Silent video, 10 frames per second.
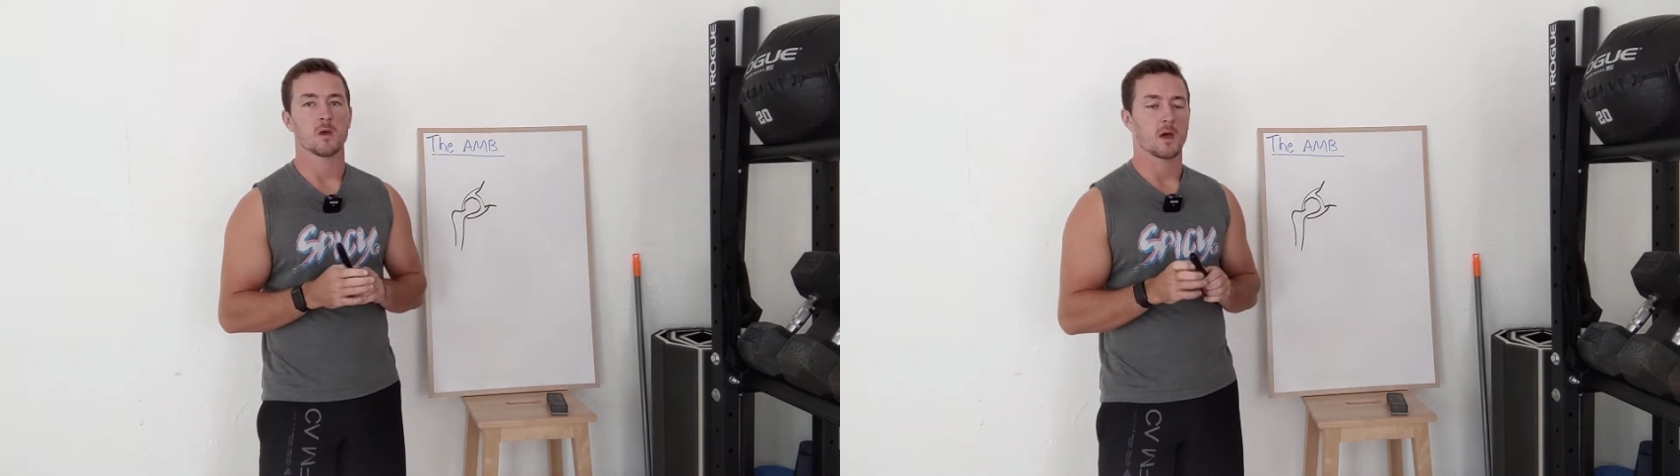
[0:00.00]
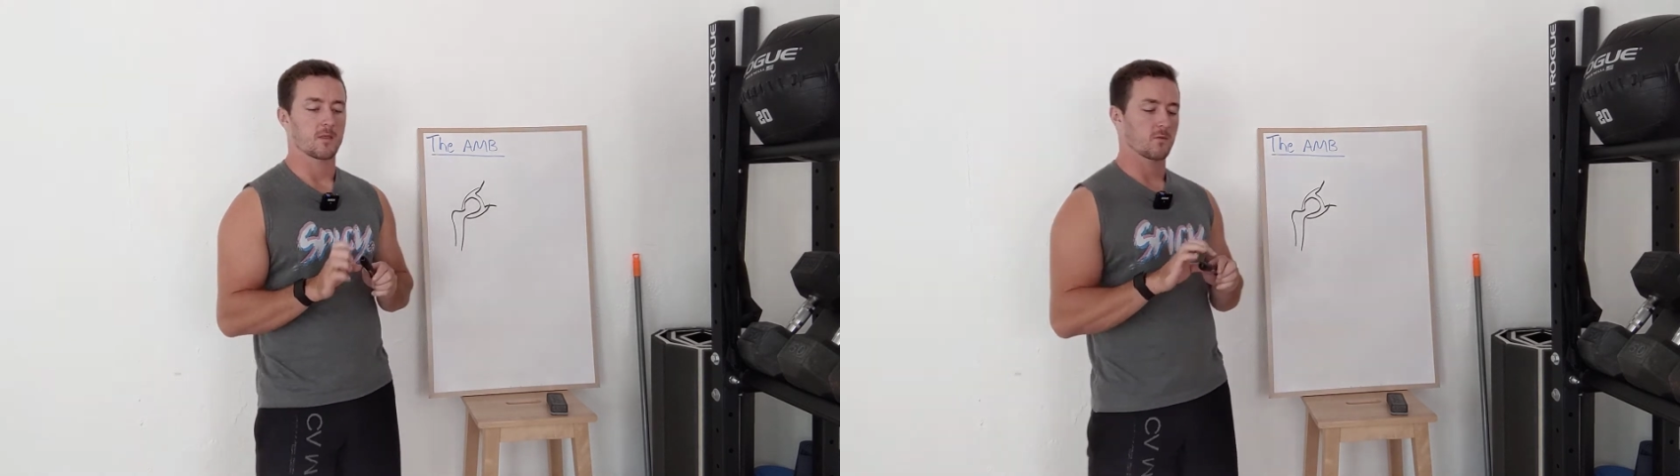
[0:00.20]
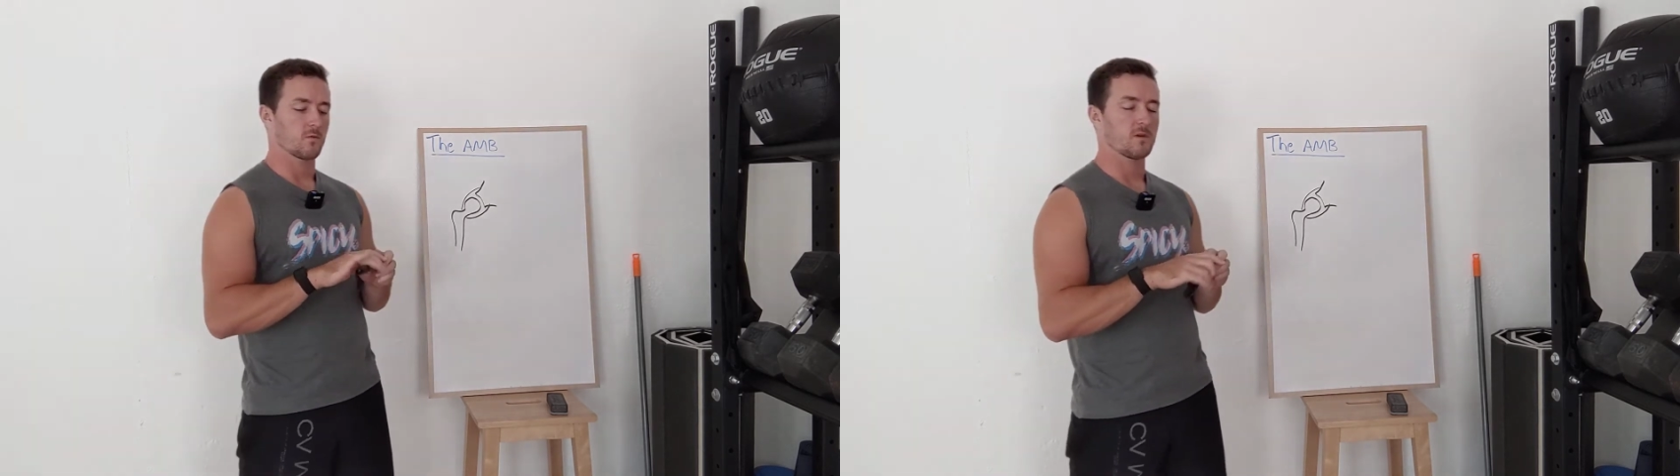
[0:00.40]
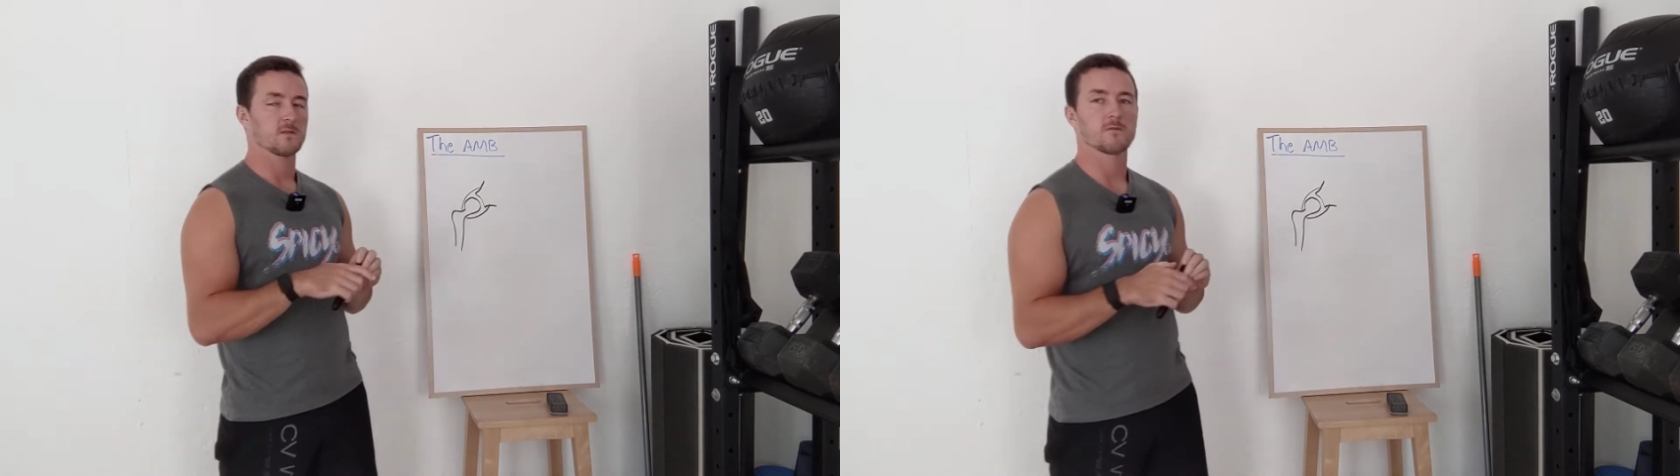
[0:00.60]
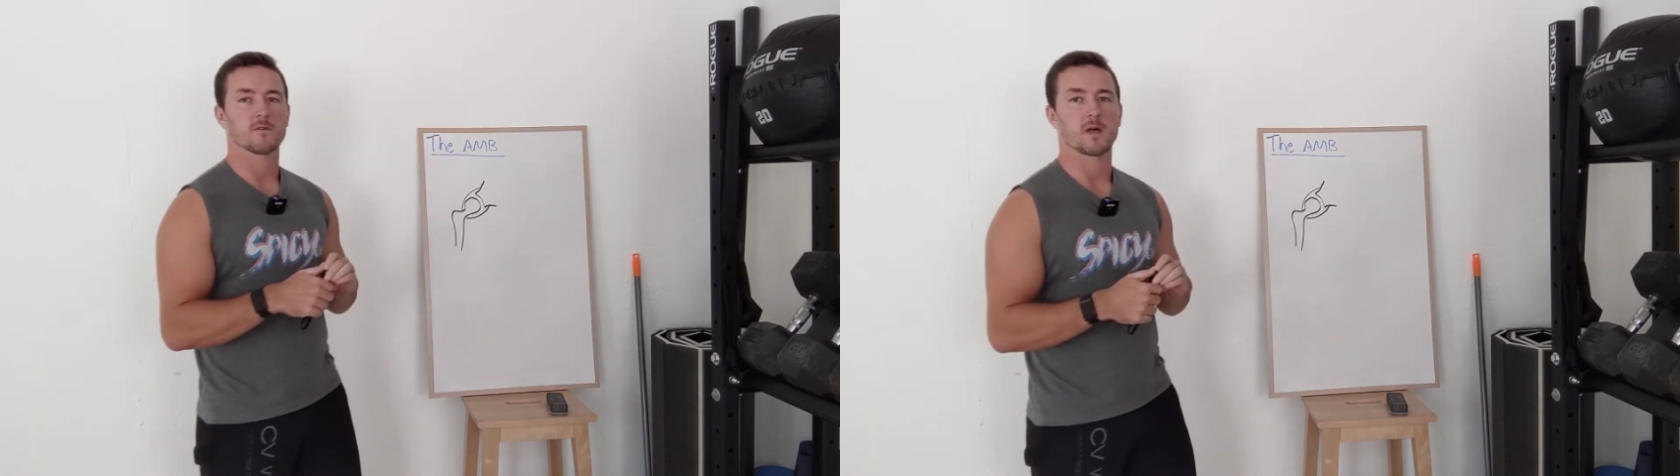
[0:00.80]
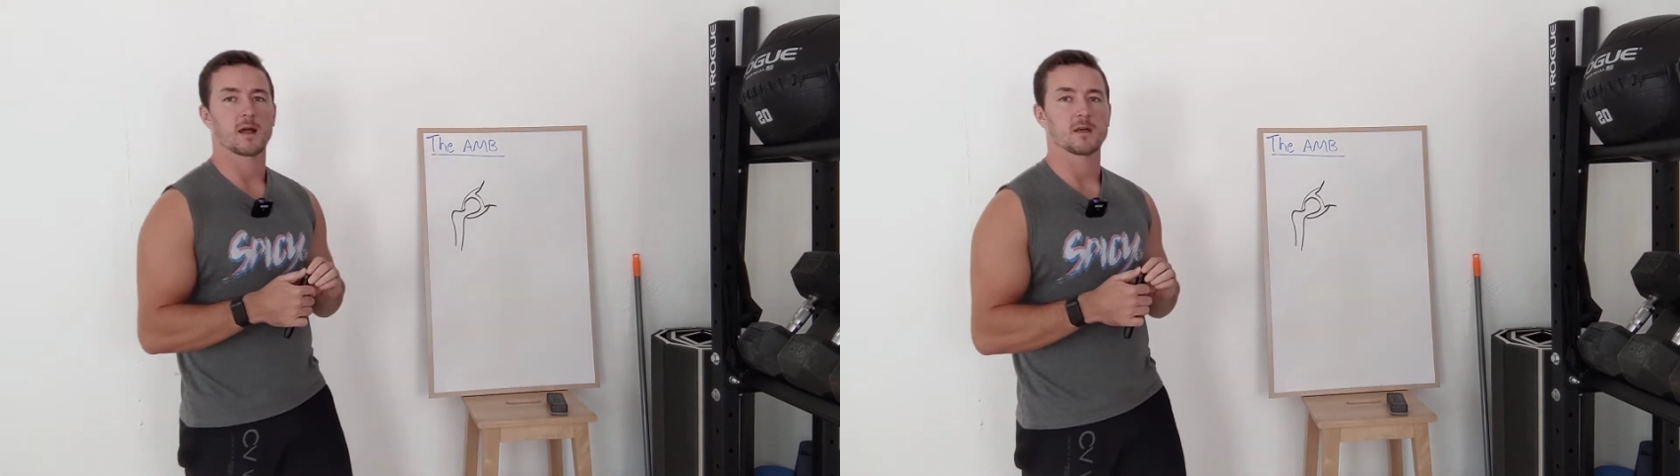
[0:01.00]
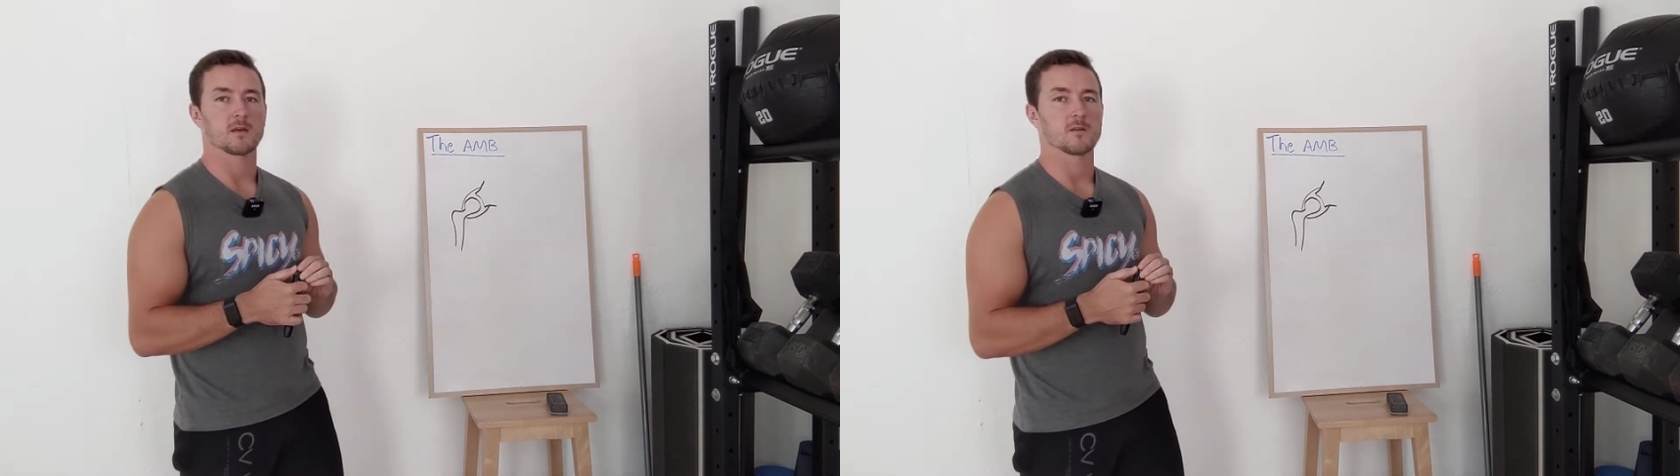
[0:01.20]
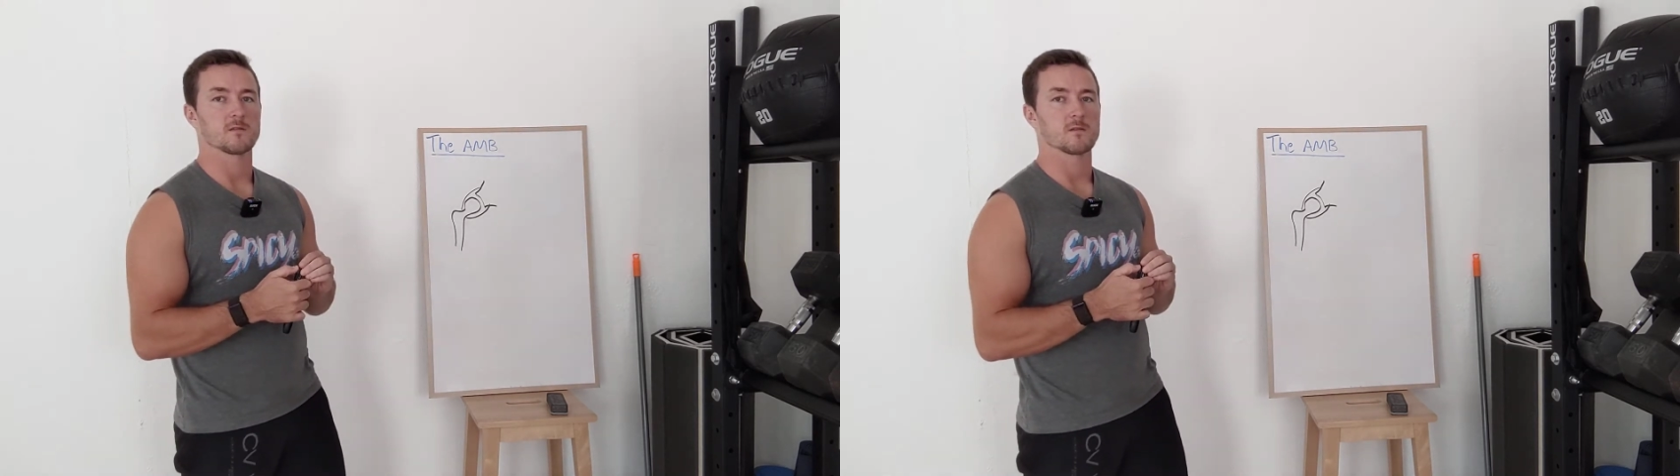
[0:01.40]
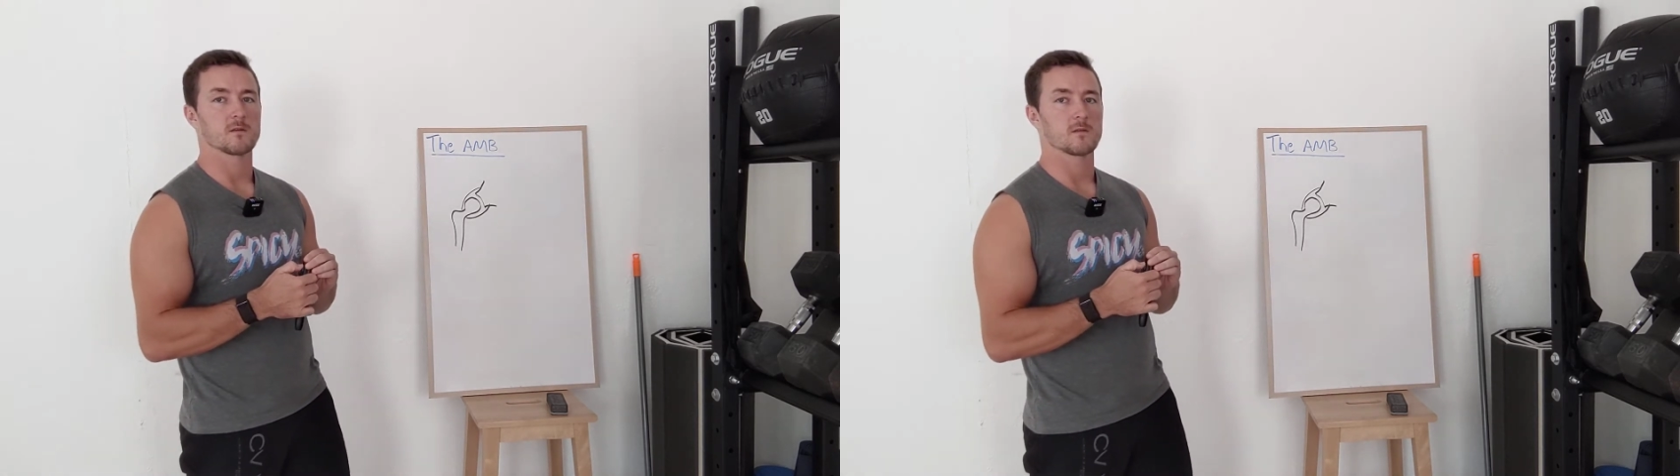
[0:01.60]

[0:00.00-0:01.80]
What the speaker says: And the reason for that is